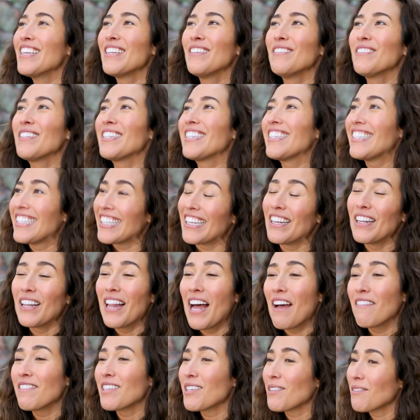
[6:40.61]
You still
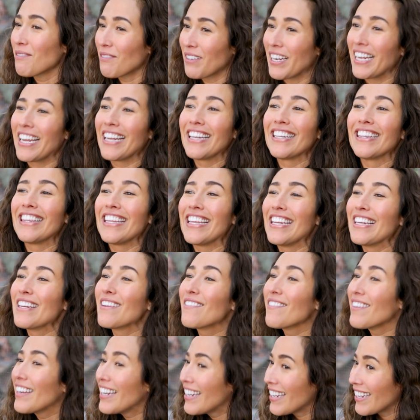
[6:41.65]
have to read the
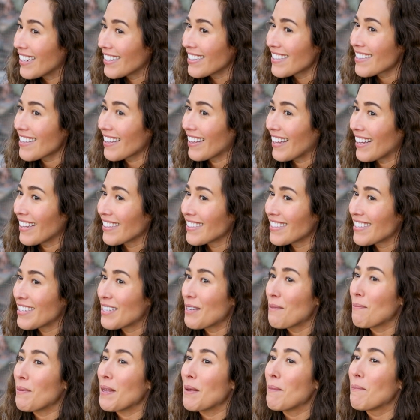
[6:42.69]
ingredients list
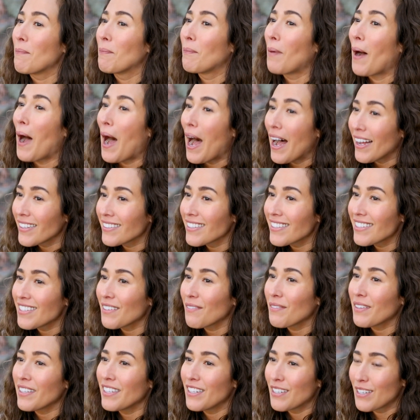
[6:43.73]
to be
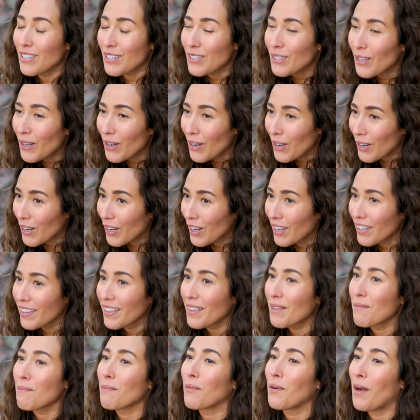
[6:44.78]
positively sure
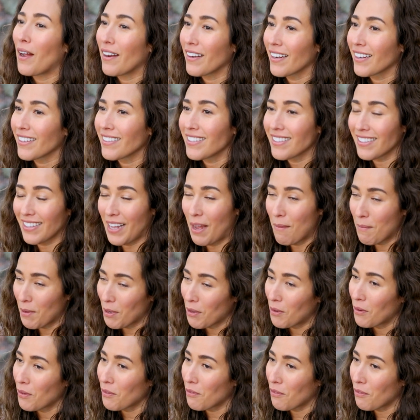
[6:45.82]
the product is chemical